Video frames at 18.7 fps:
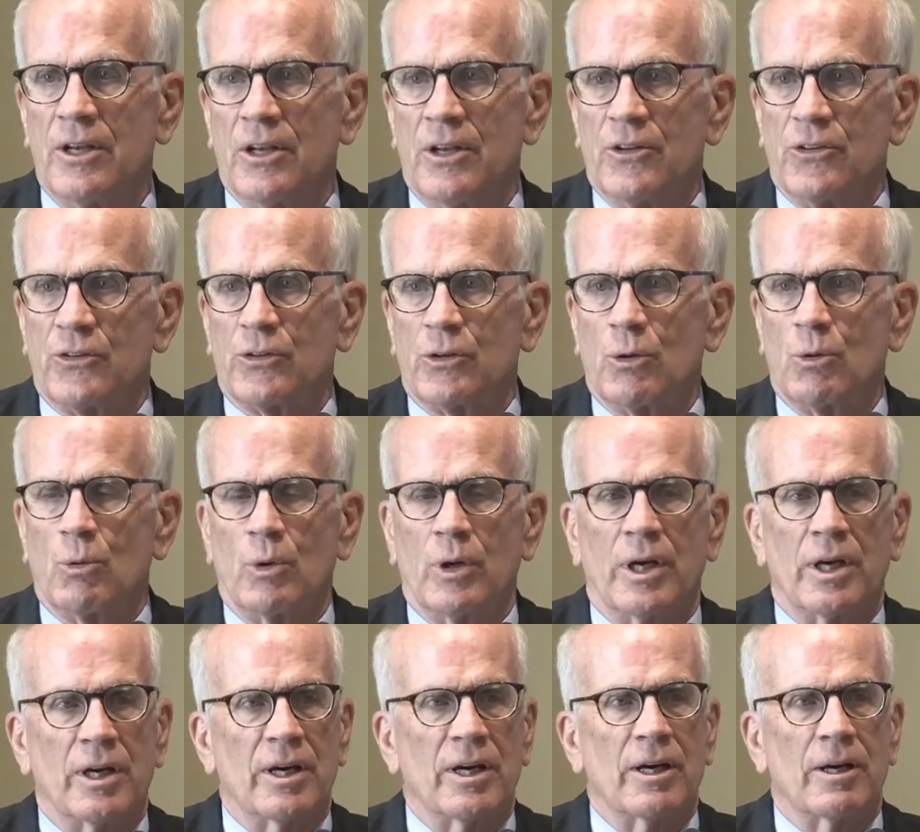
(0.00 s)
So
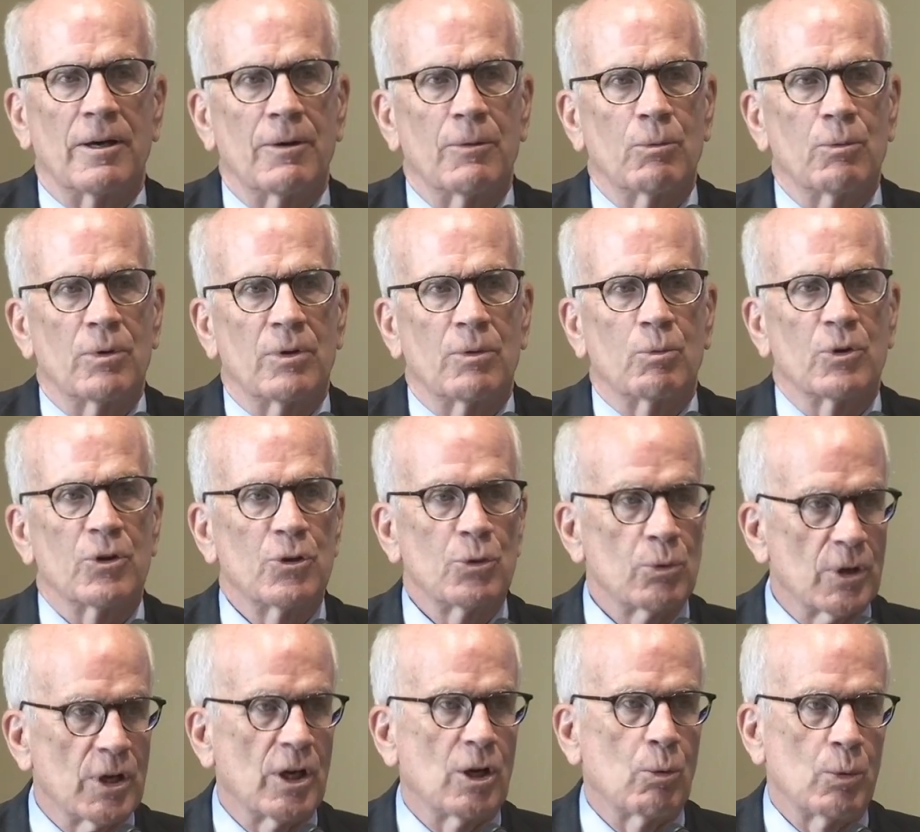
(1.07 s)
uh, we're
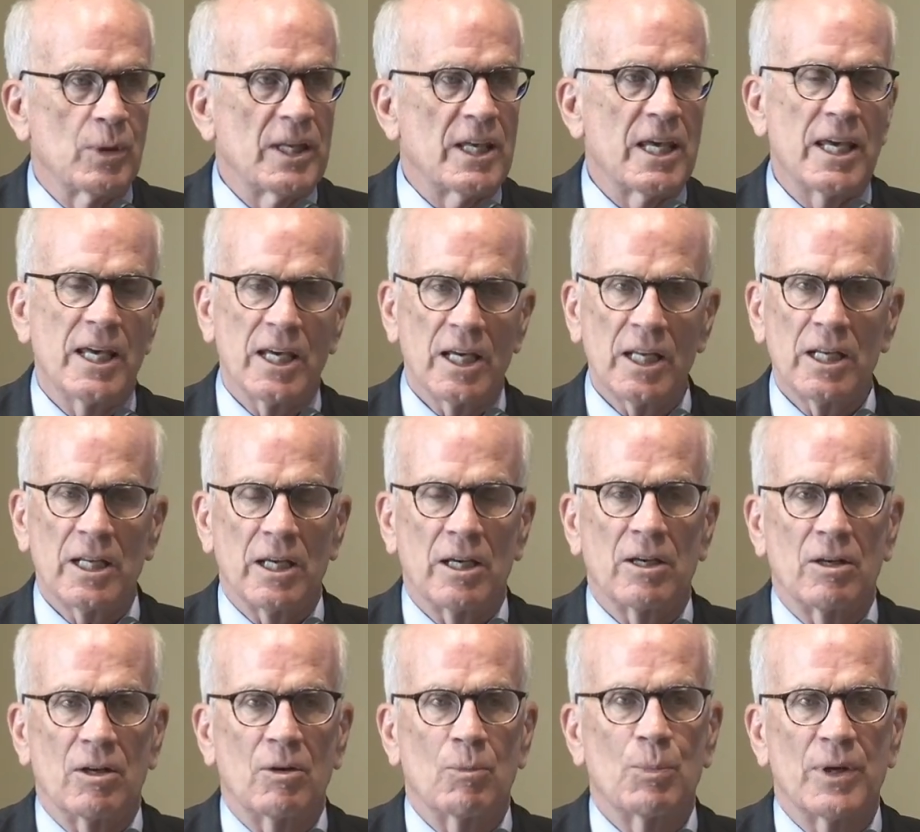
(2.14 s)
doing all we can,
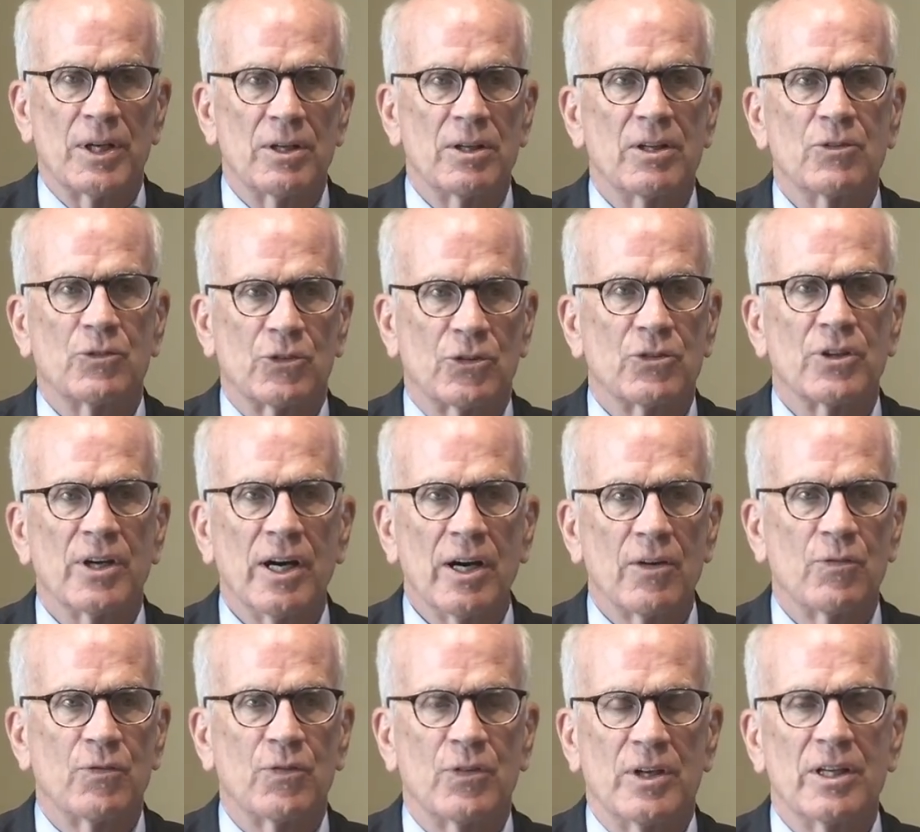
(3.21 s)
but it's
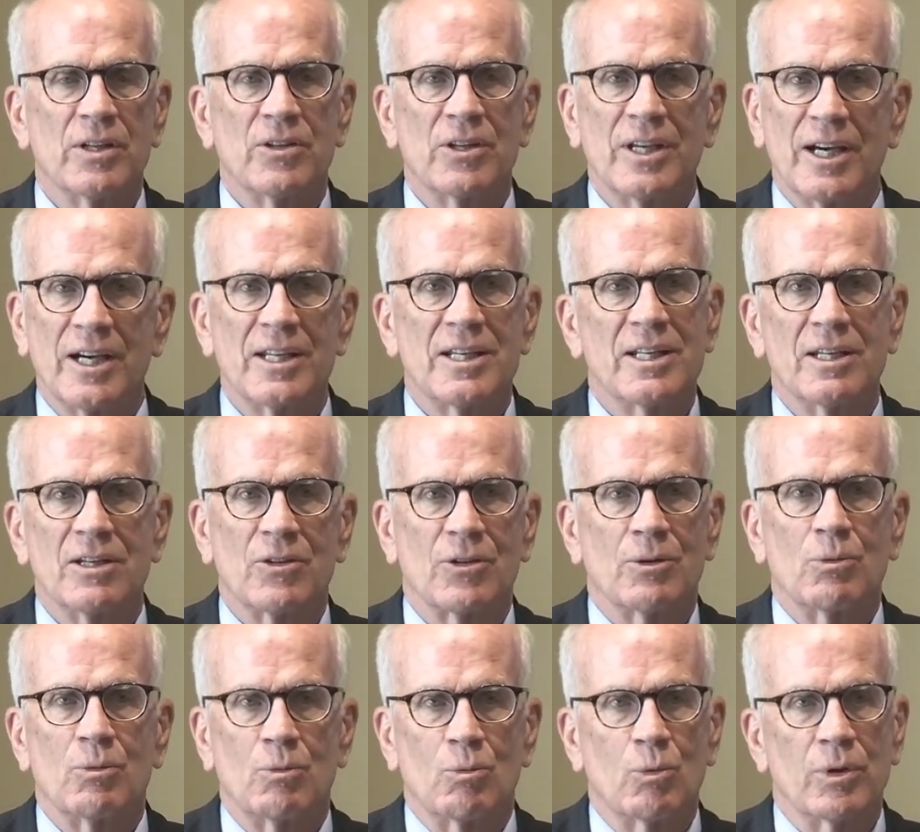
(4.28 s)
tough. And the idea that
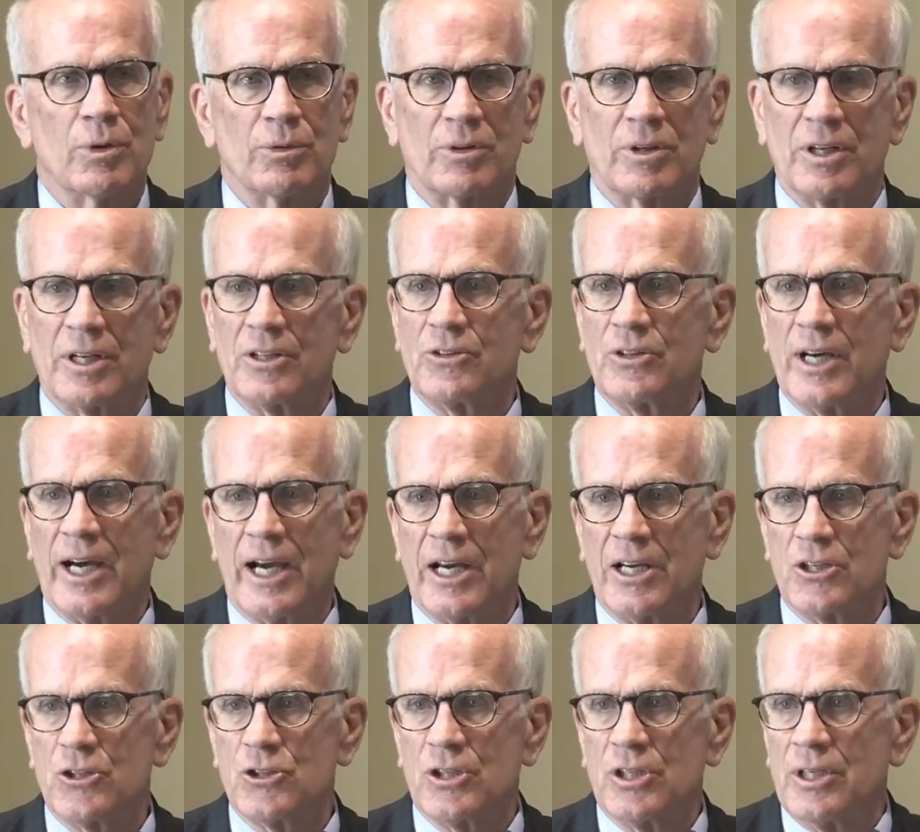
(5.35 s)
we're going to
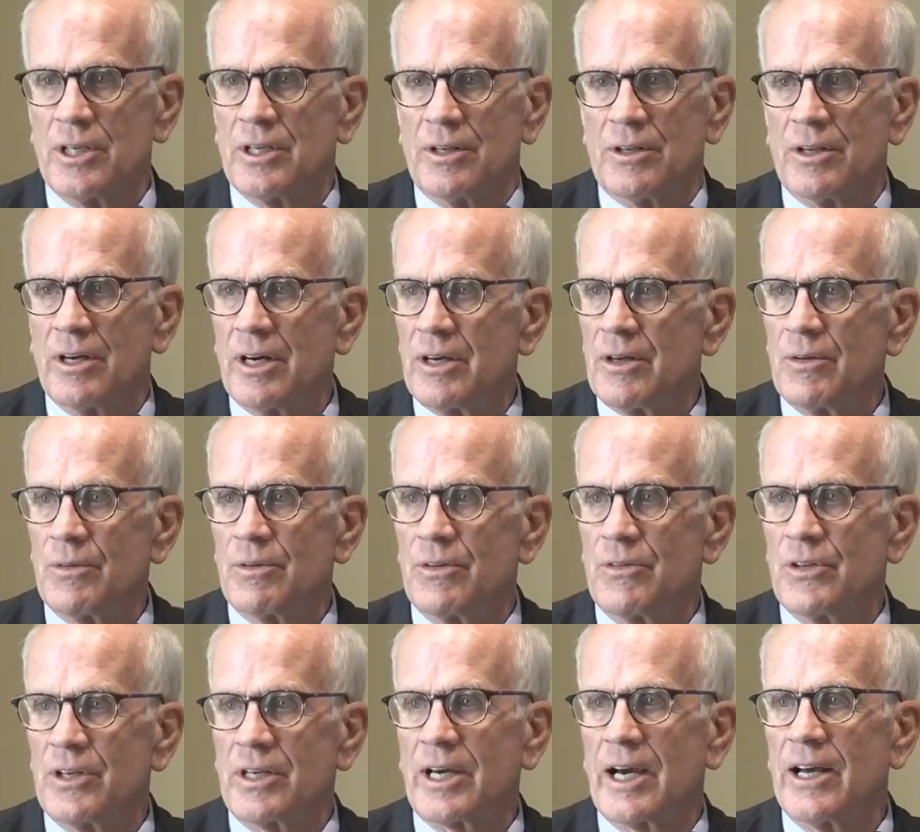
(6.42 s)
dodge uh,
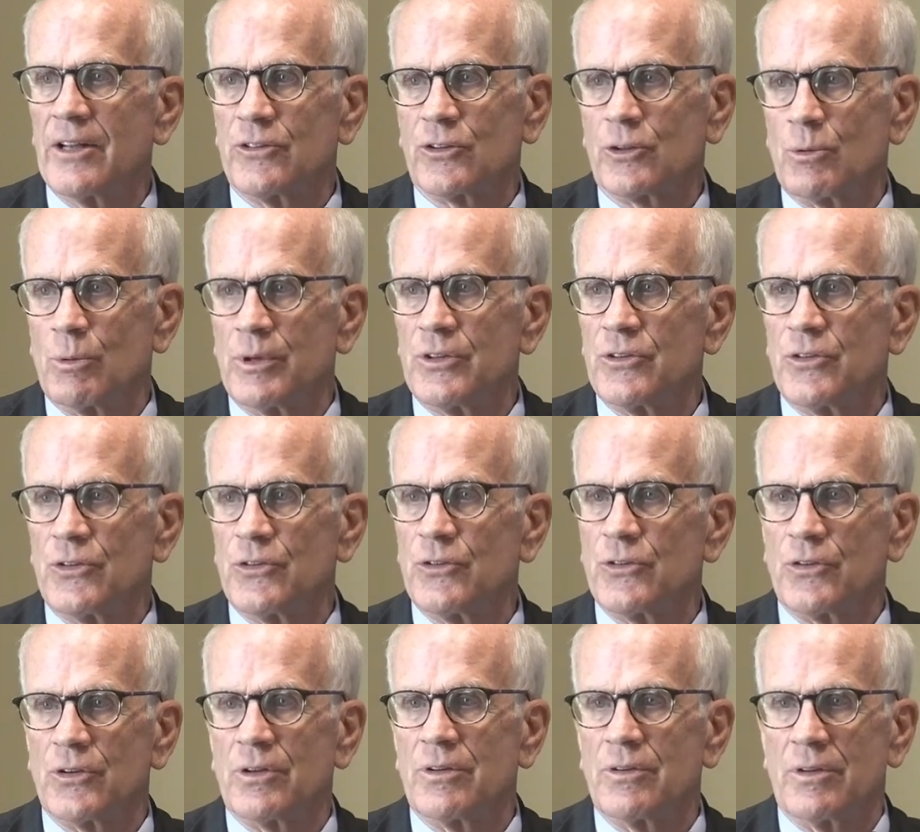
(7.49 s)
the
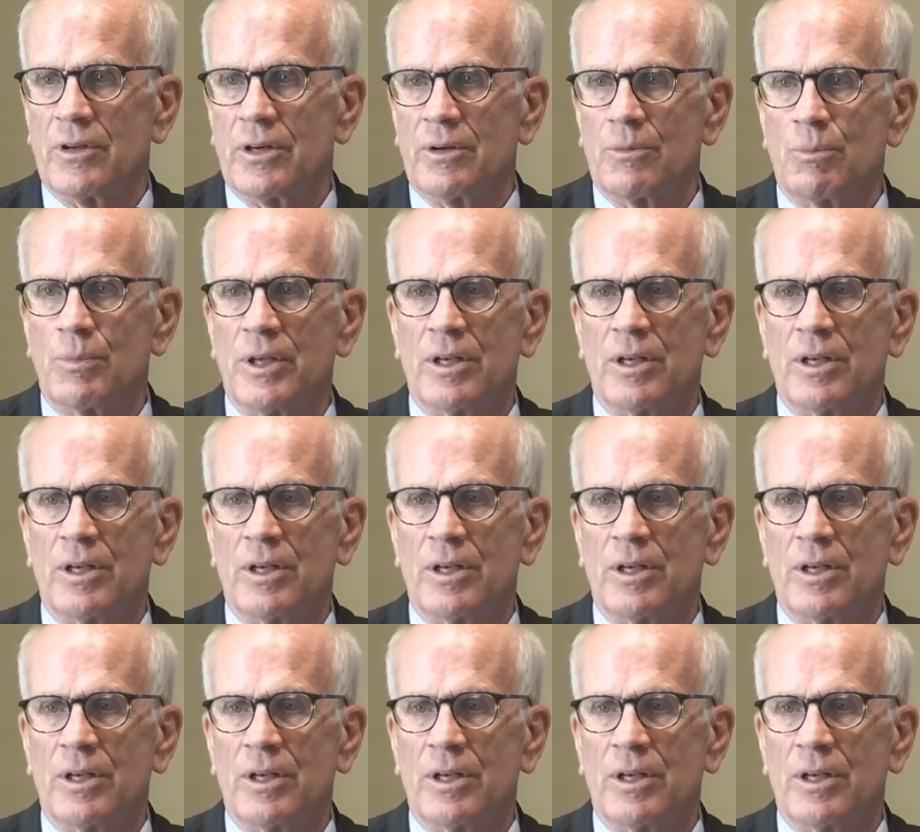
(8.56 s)
consequences uh,